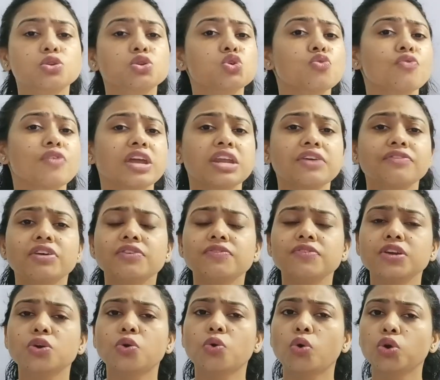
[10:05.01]
So whenever
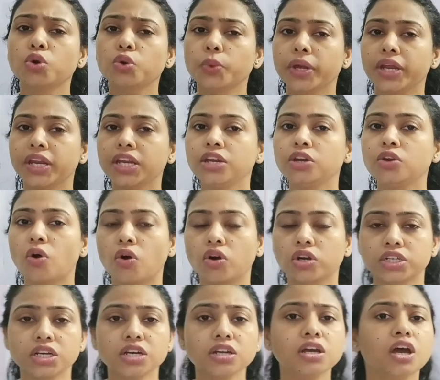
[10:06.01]
we go to any
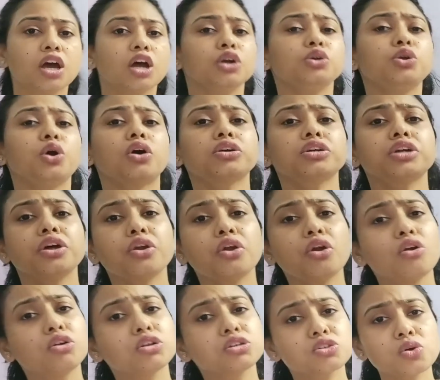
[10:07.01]
doctor
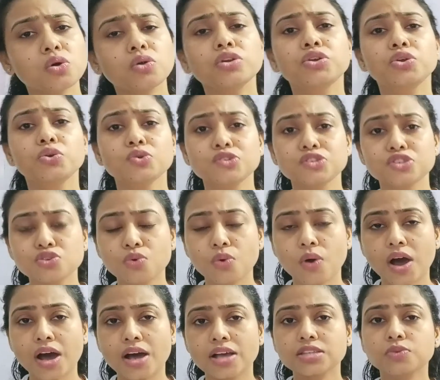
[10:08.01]
also used to
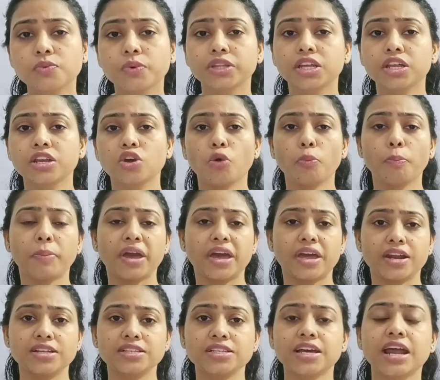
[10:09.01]
ask whether your
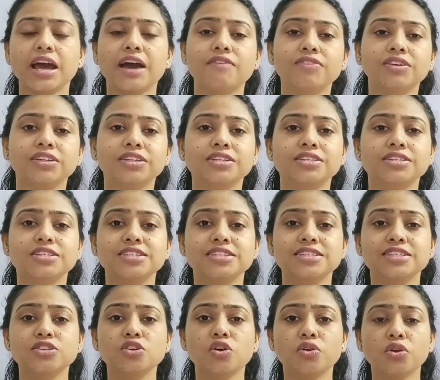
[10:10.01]
parents are having this
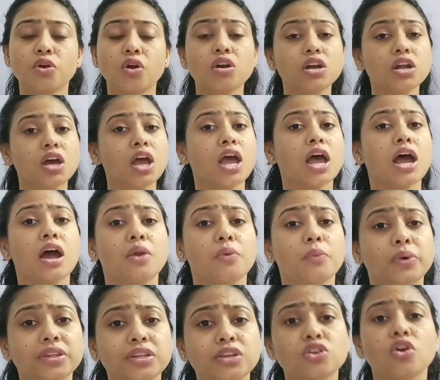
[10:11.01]
disease or not, and
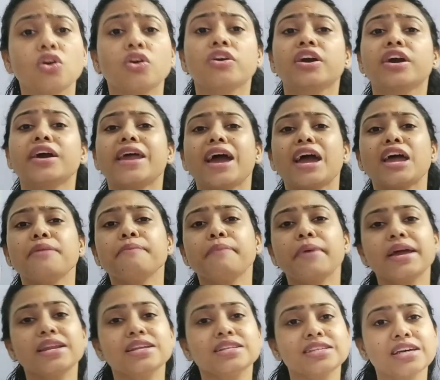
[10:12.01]
whether your
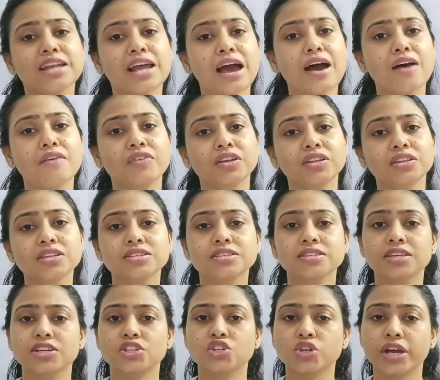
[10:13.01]
grandparents are having this
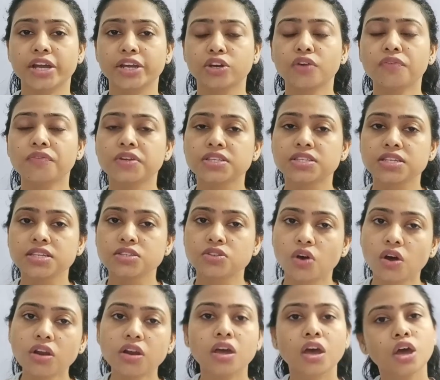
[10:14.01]
such kind of disease
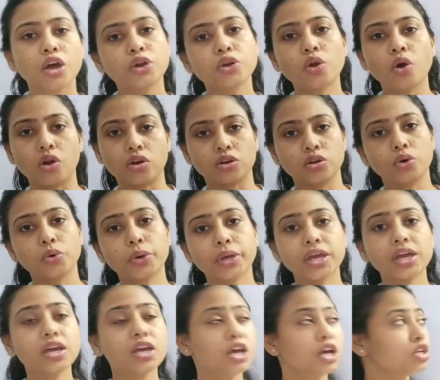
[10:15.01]
or not.
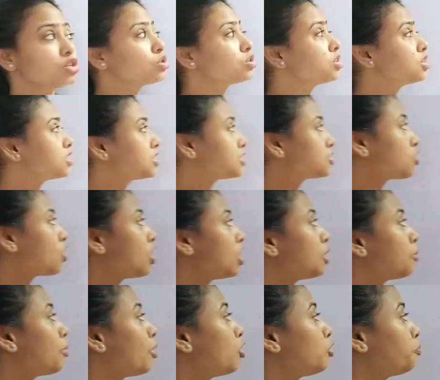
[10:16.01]
Okay, so this is all
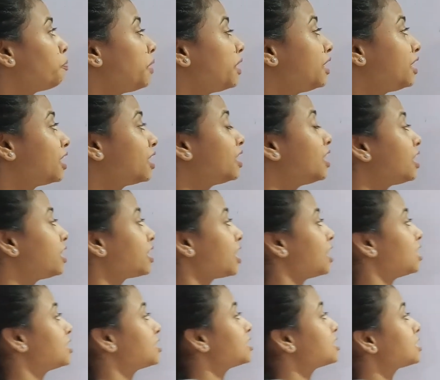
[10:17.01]
about pedigree
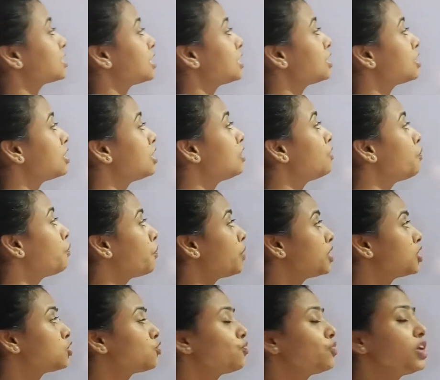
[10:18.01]
analysis, in
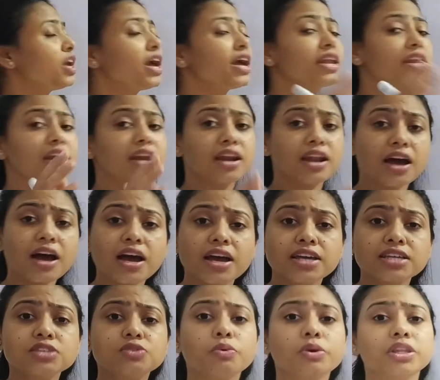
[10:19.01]
which we
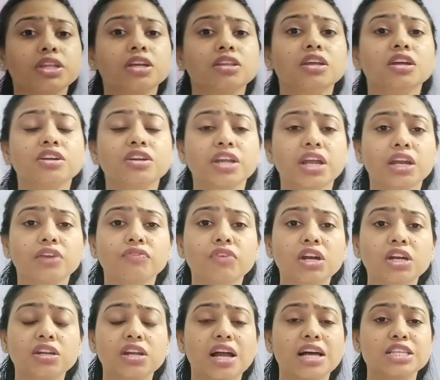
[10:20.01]
analyze whether the trait
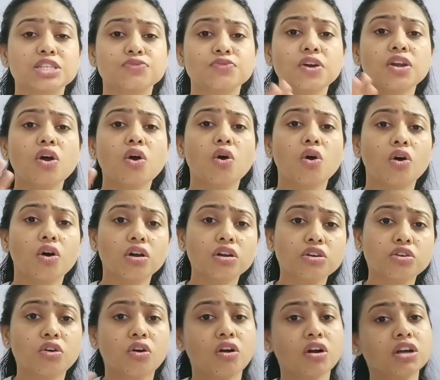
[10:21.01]
will transfer or
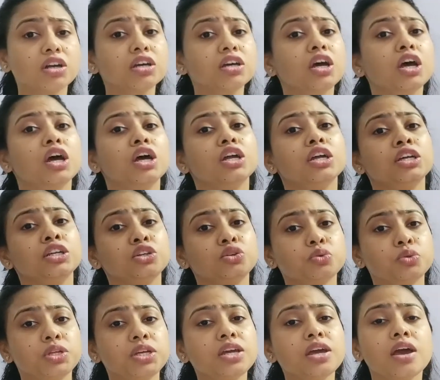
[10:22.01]
not
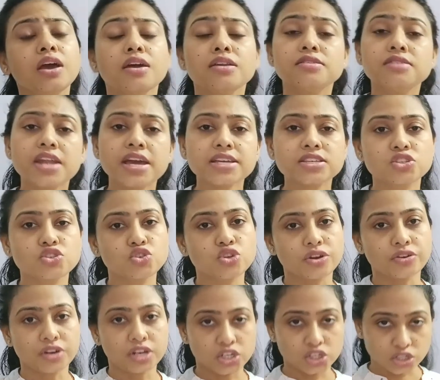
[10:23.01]
into the next
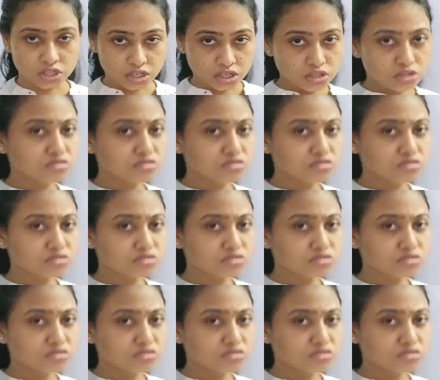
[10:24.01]
generation.